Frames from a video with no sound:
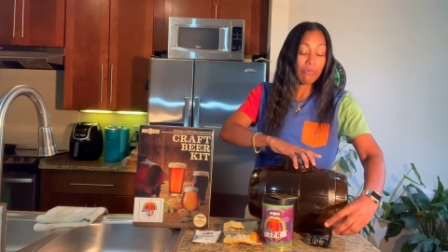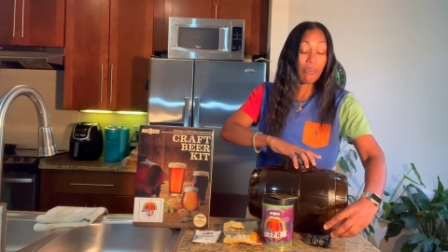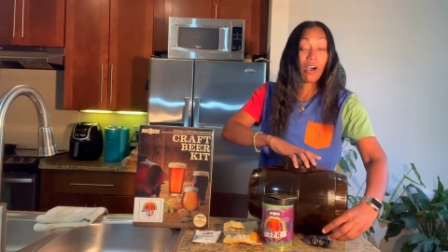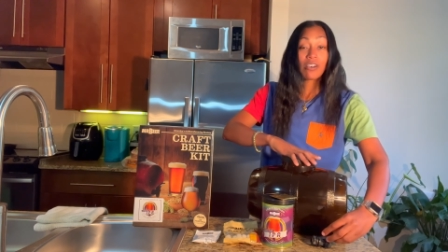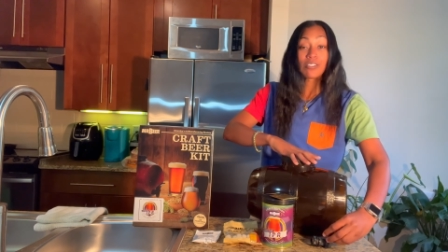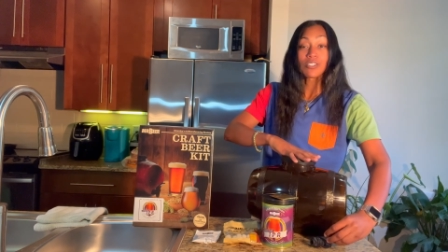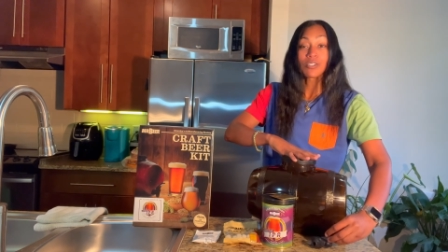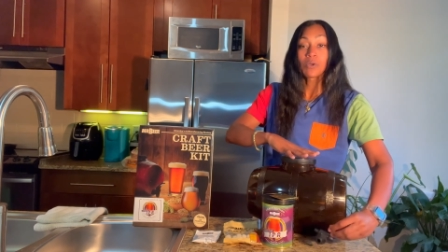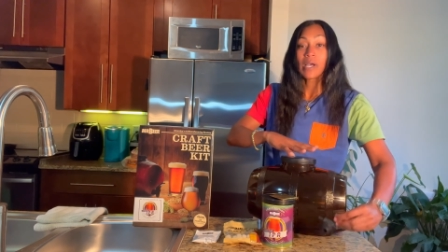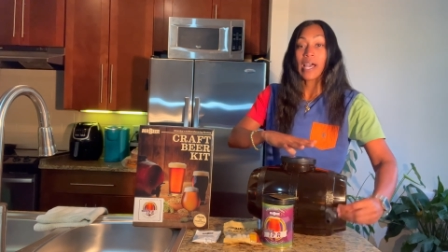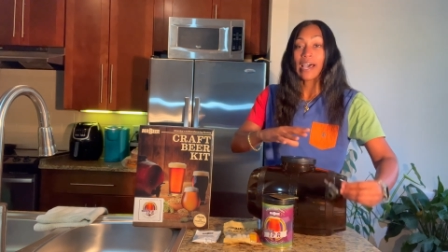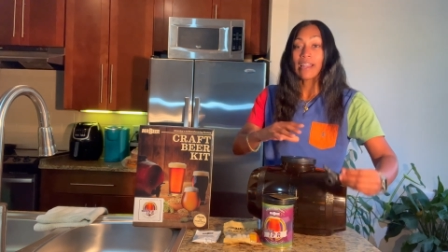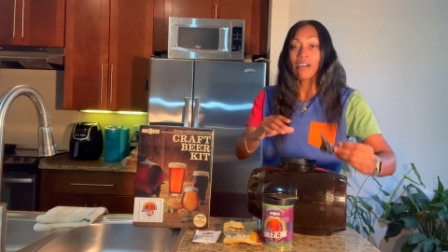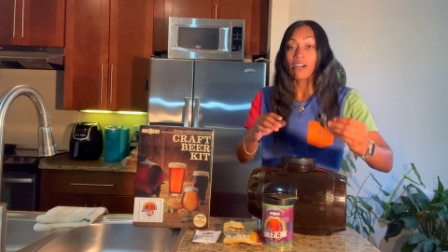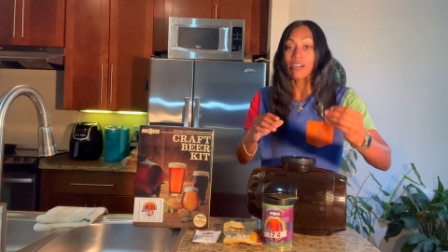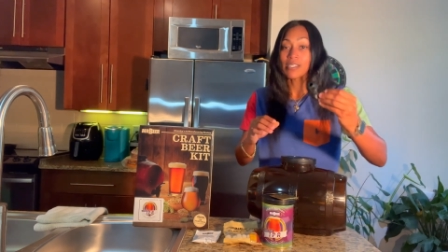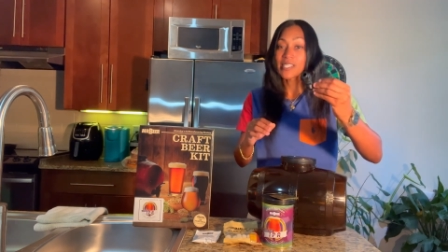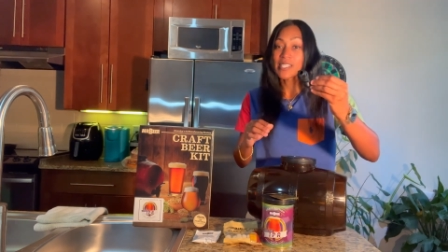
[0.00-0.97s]
also got
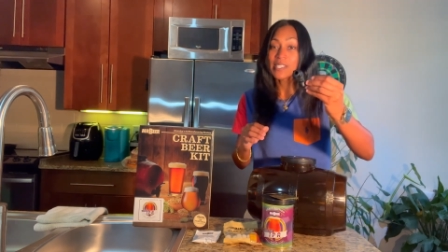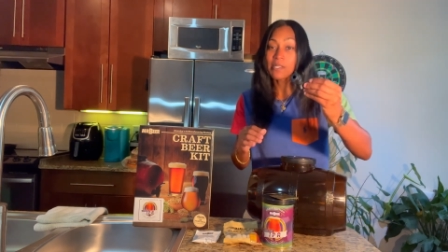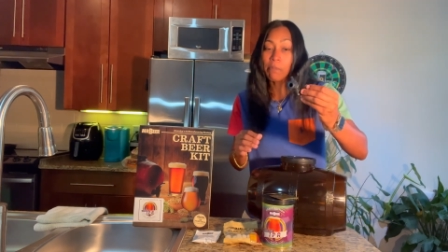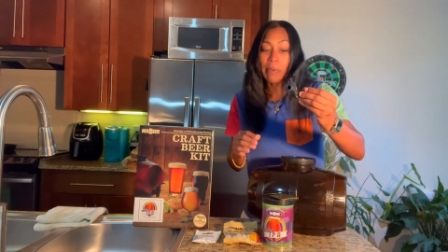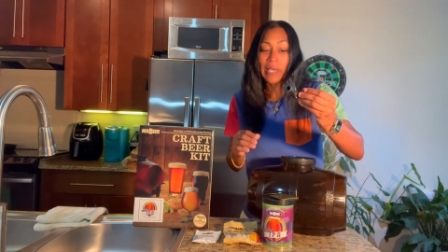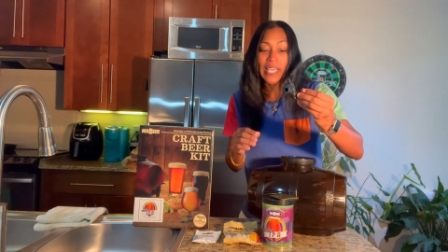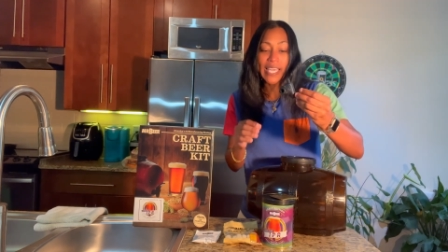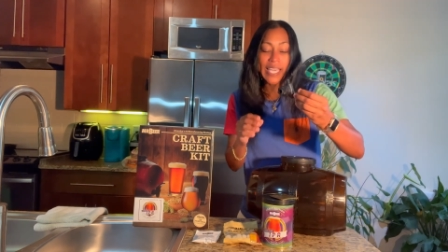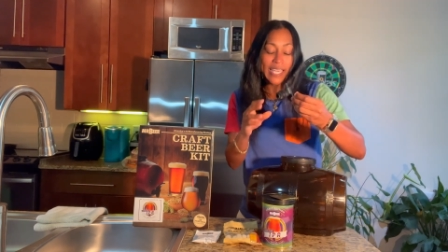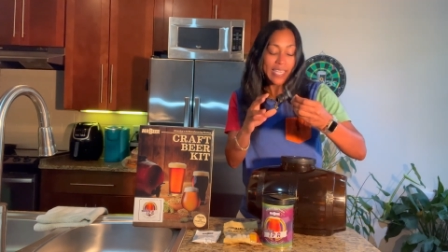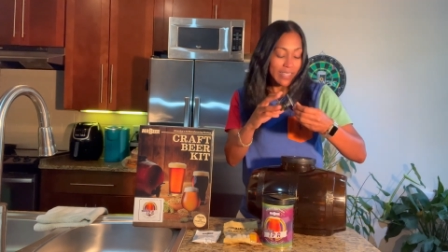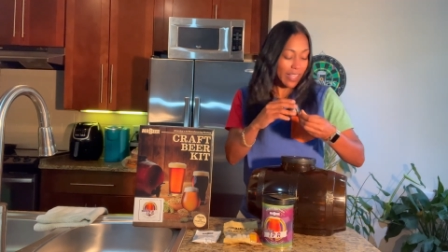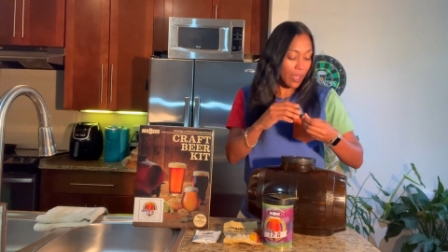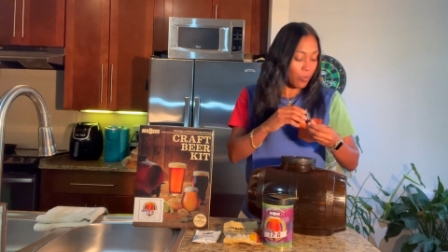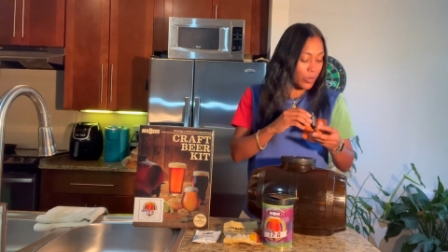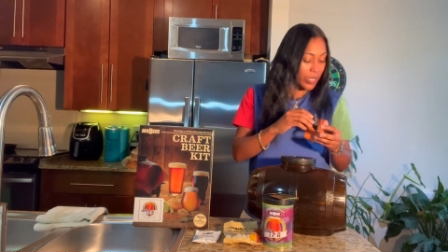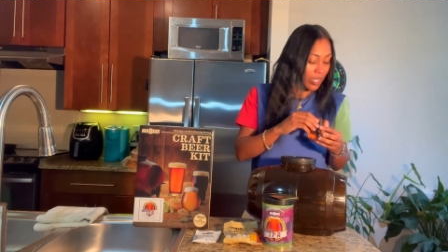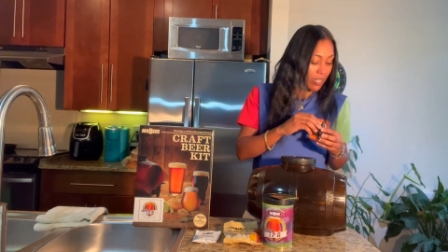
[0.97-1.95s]
our spigot
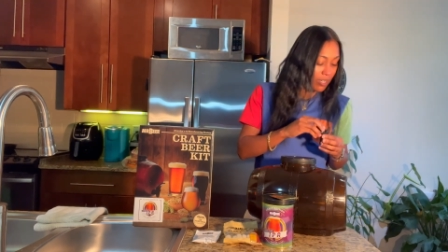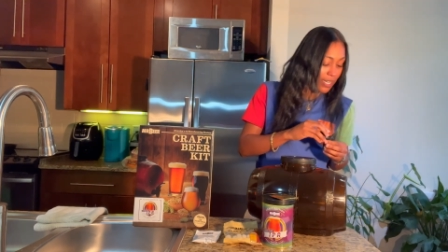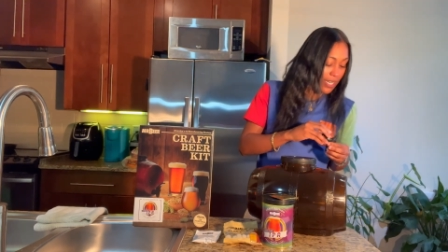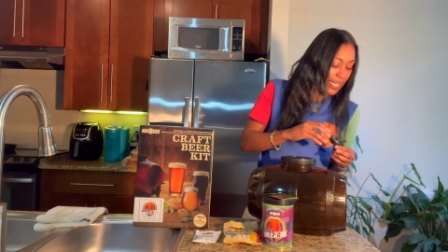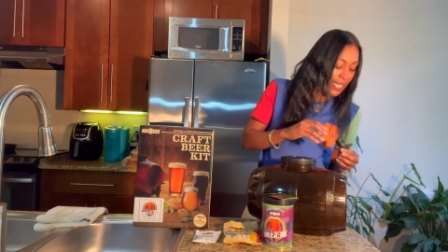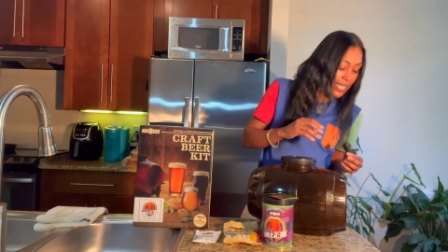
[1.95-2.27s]
that we are gonna